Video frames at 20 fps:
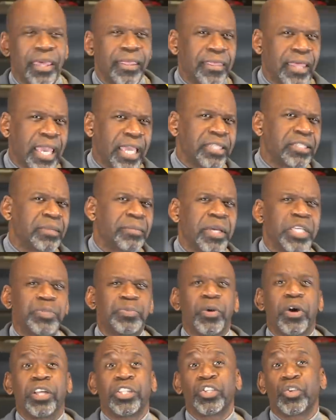Thanks to my
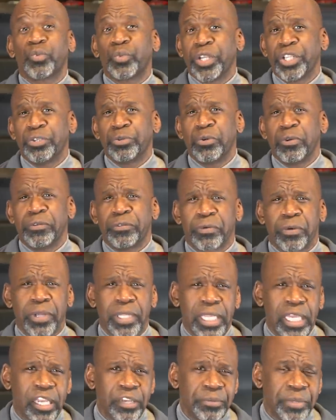sponsor, Ritual, for
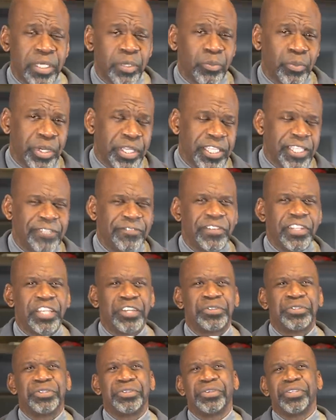allowing me to bring this
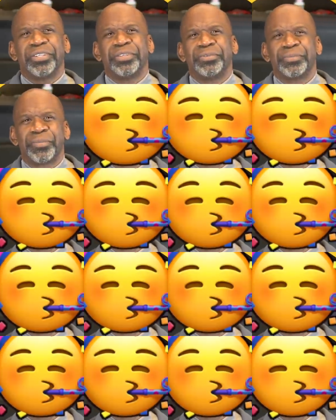video to you.